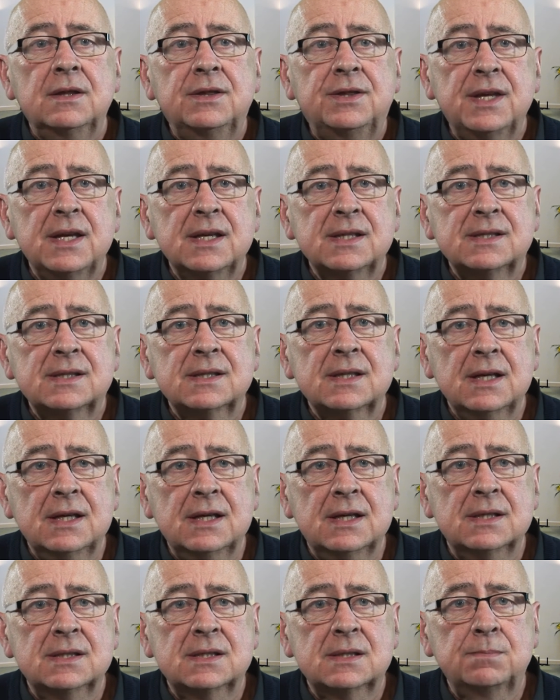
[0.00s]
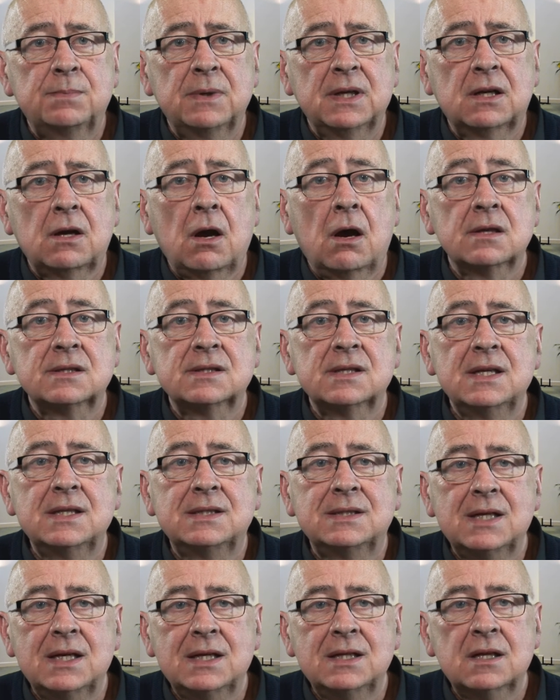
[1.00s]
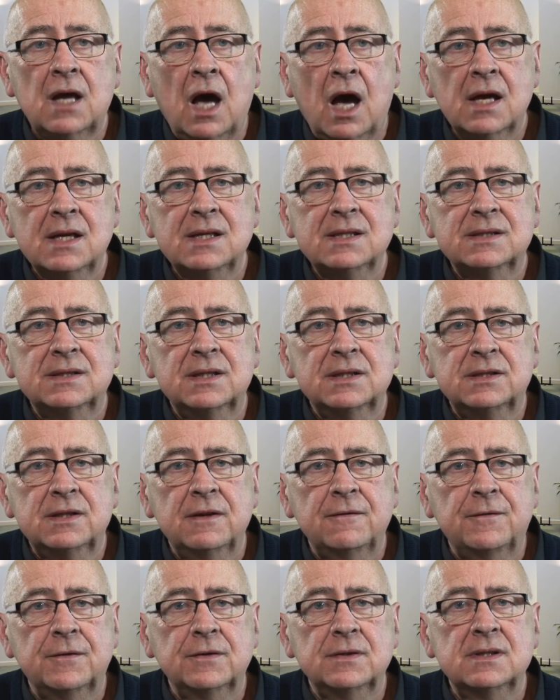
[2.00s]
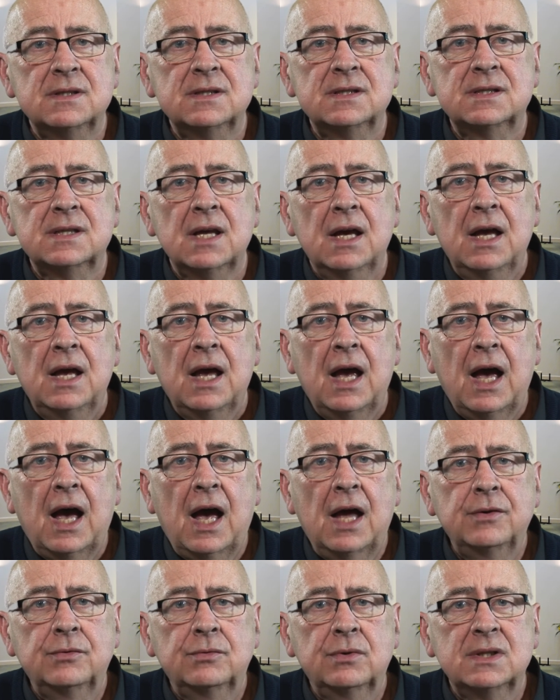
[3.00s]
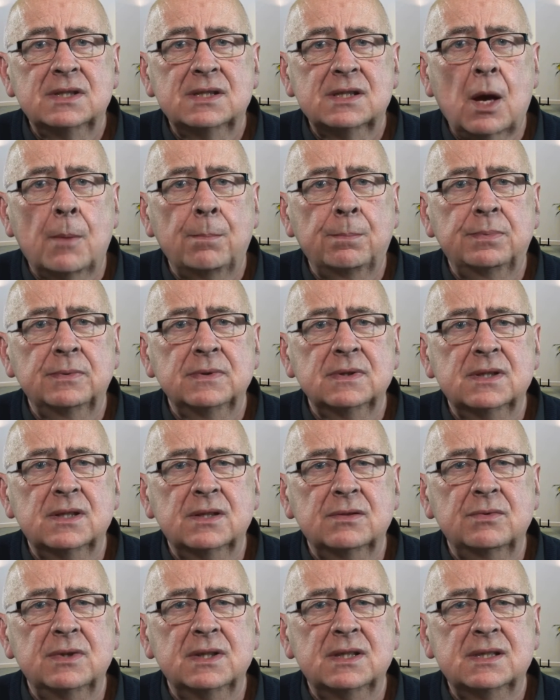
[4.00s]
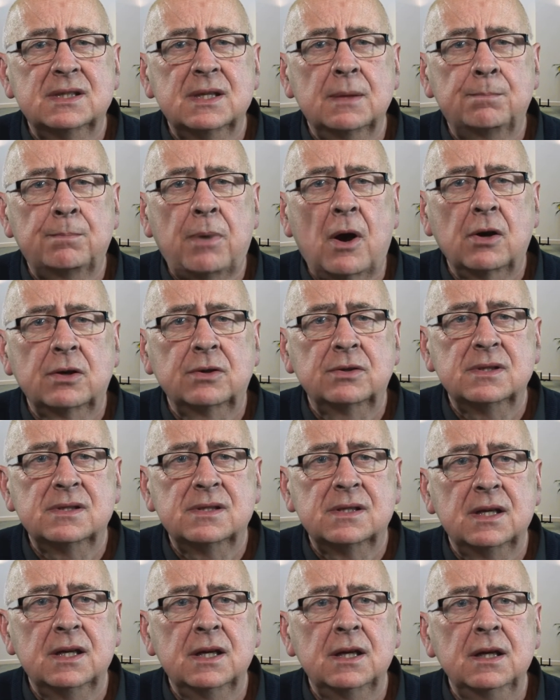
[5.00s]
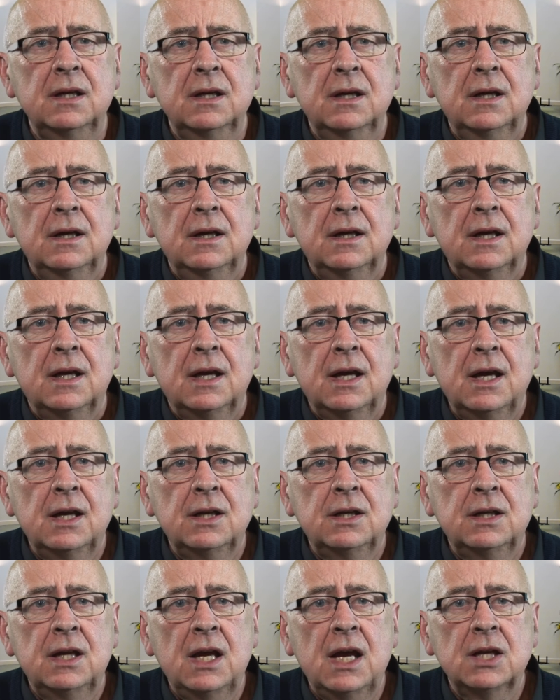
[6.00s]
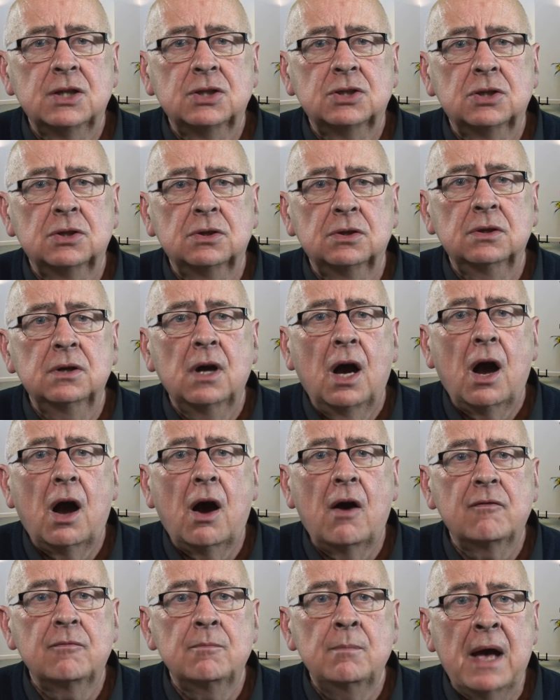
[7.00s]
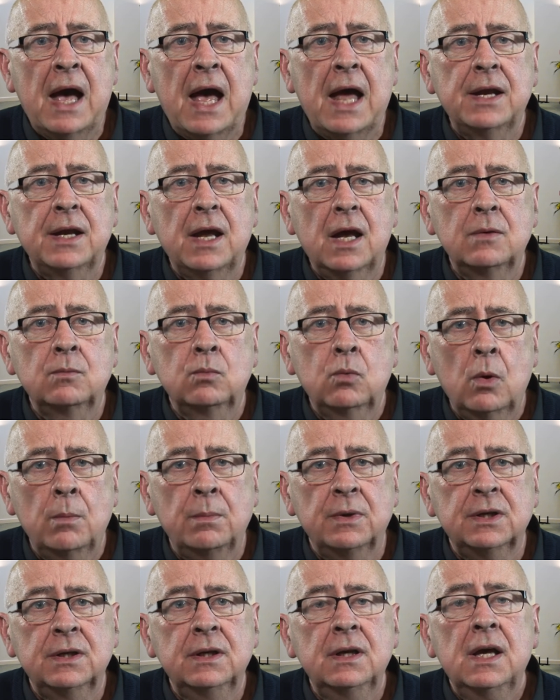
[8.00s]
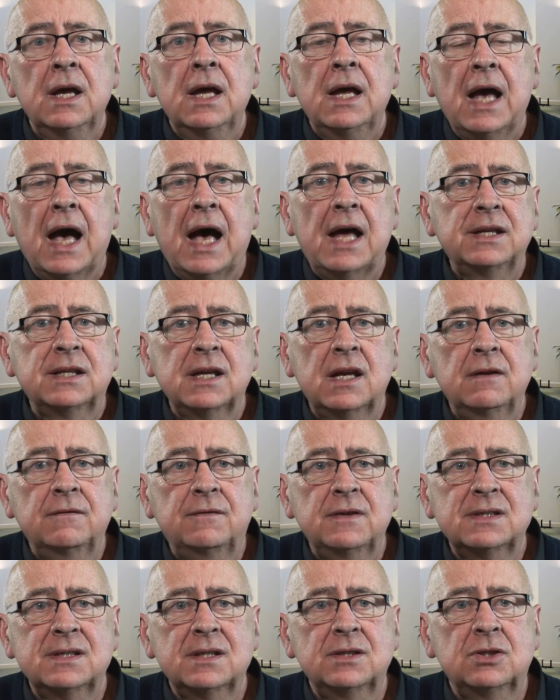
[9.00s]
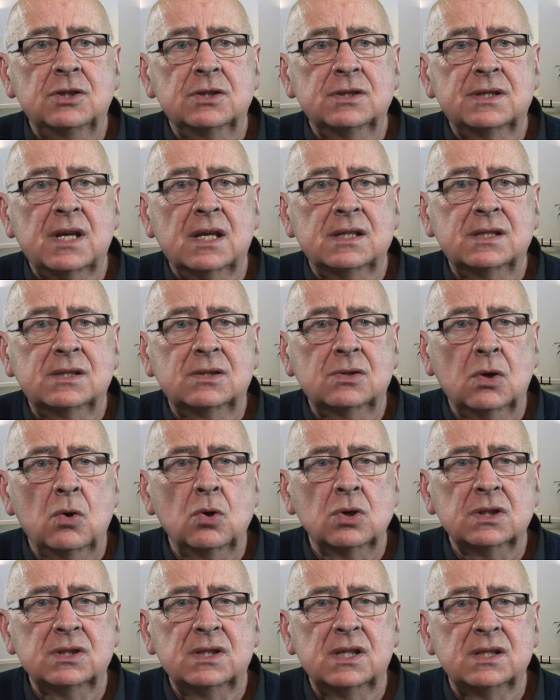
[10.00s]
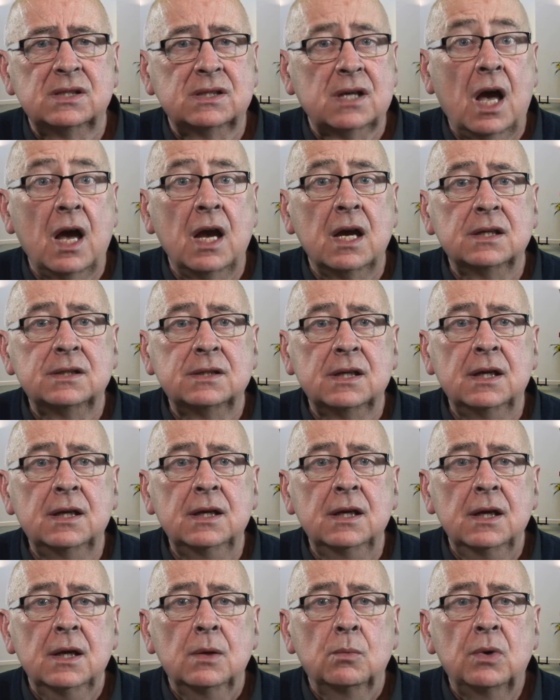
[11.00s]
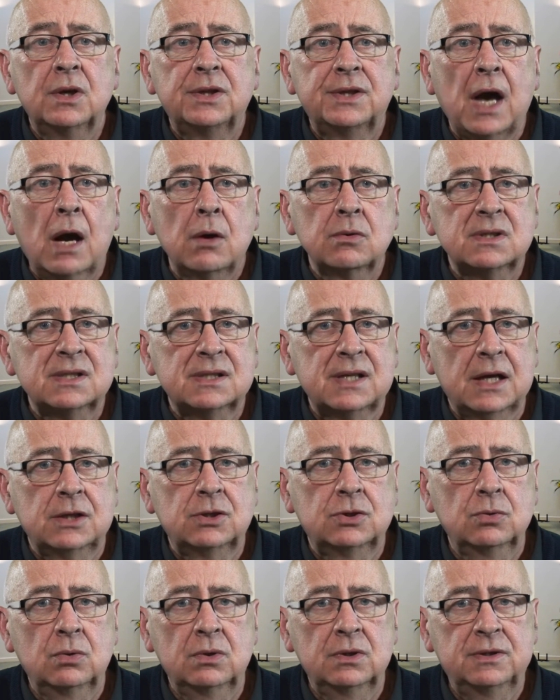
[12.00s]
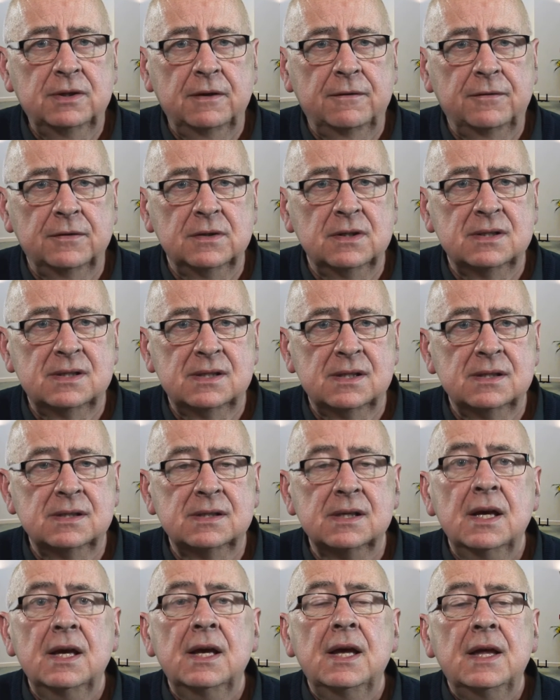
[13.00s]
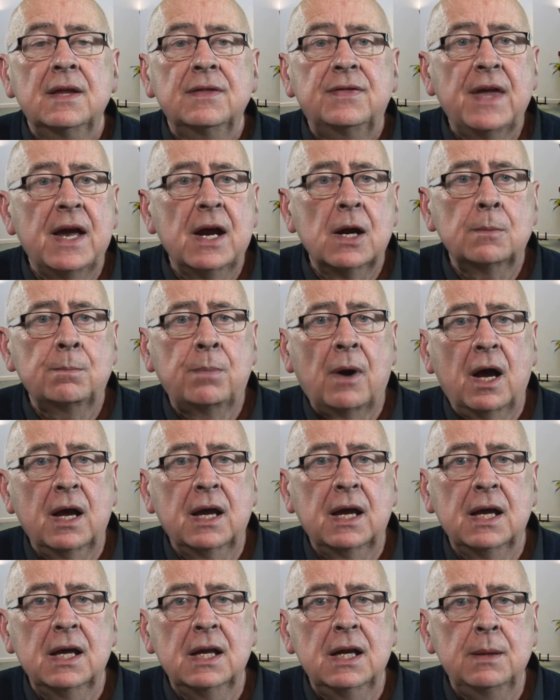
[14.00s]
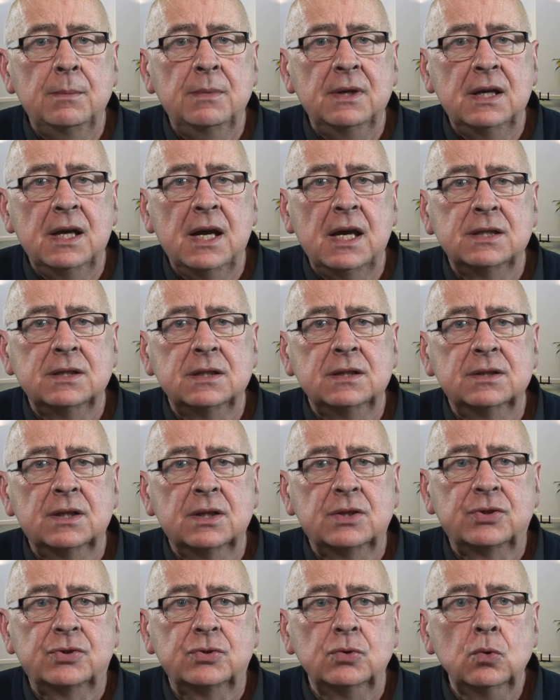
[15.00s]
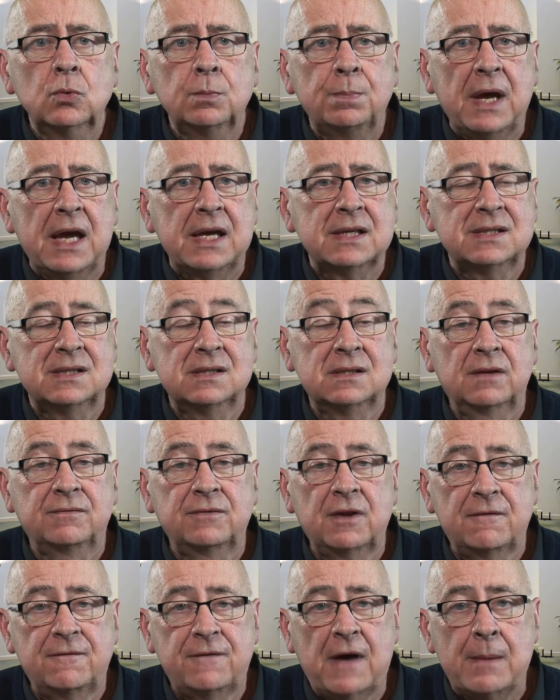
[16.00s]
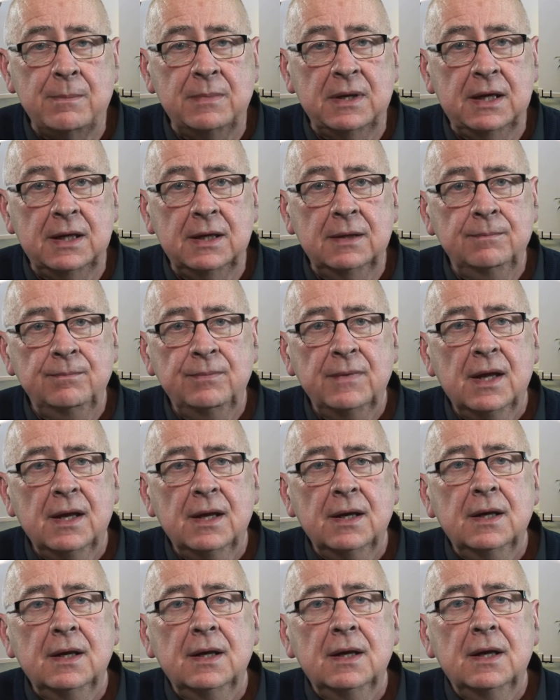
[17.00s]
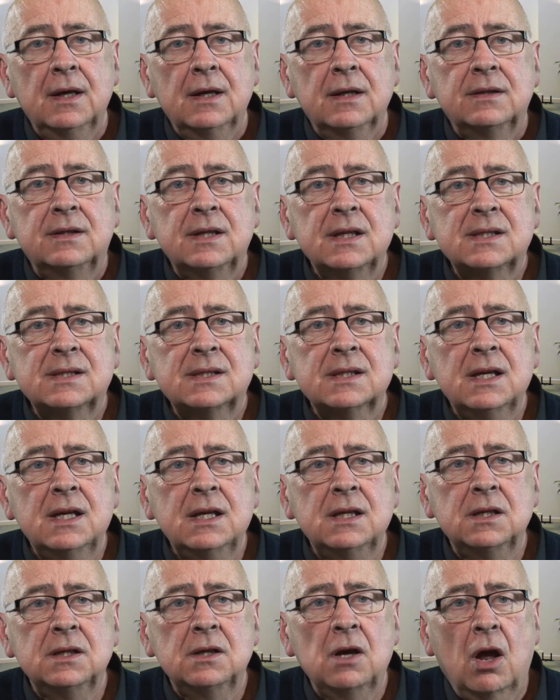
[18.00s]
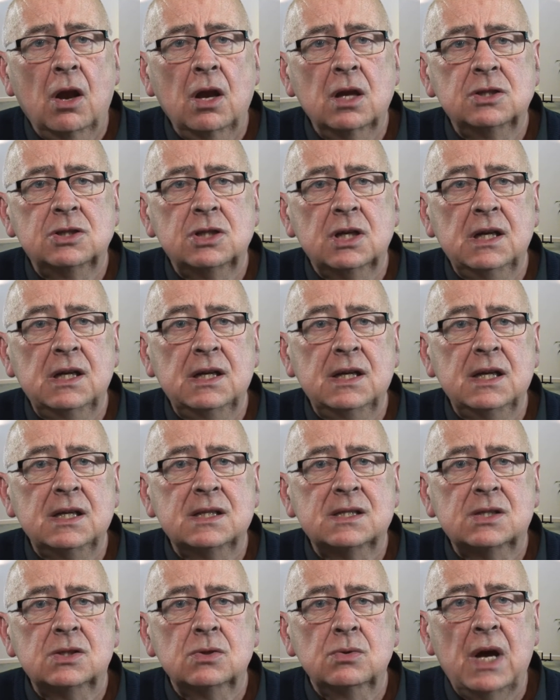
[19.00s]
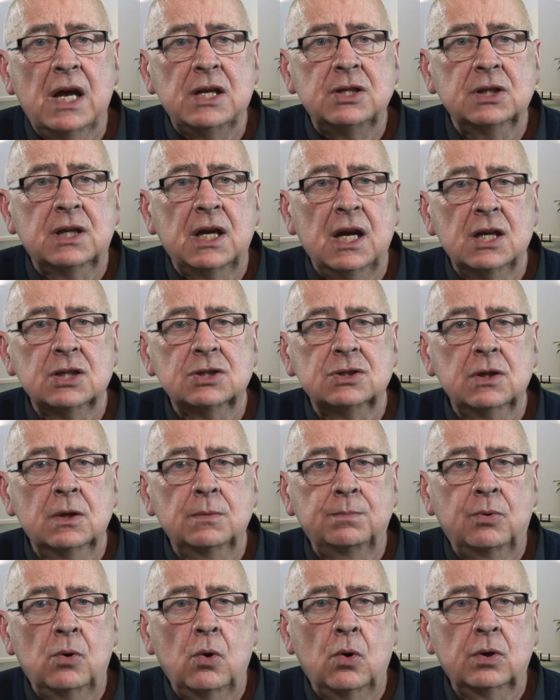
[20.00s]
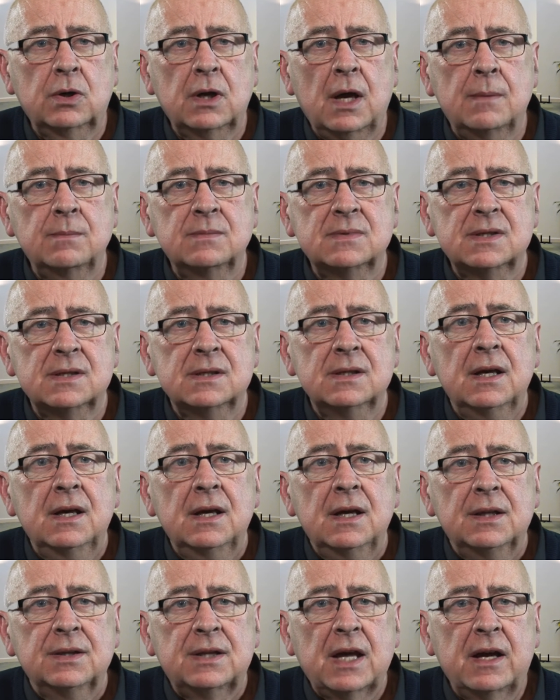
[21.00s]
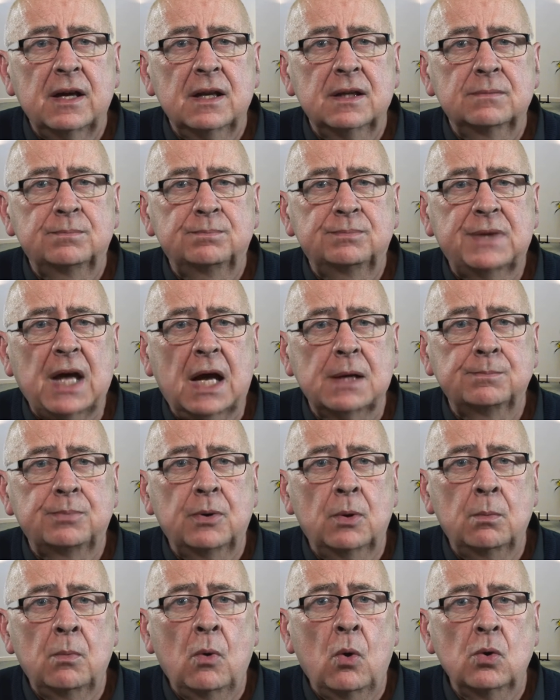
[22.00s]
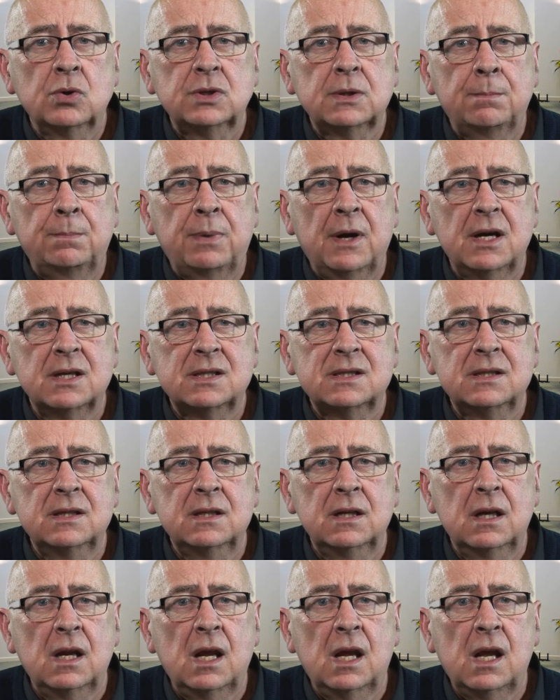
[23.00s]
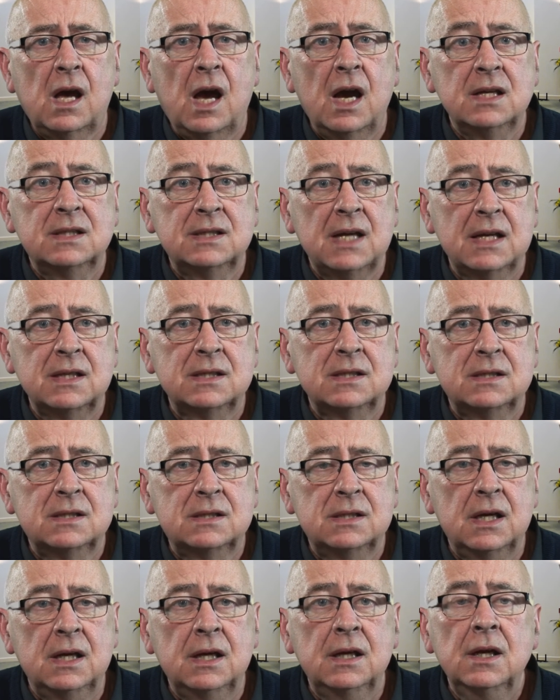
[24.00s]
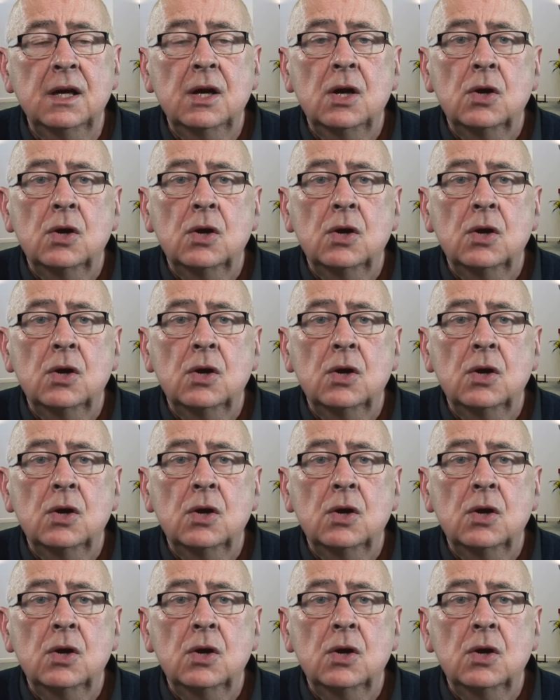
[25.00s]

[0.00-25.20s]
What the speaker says: This is because it denies the difference and reciprocity in nature of man and woman and envisages a society without sexual differences, thereby eliminating the true basis of the family. This ideology leads to educational programs that promote a personal identity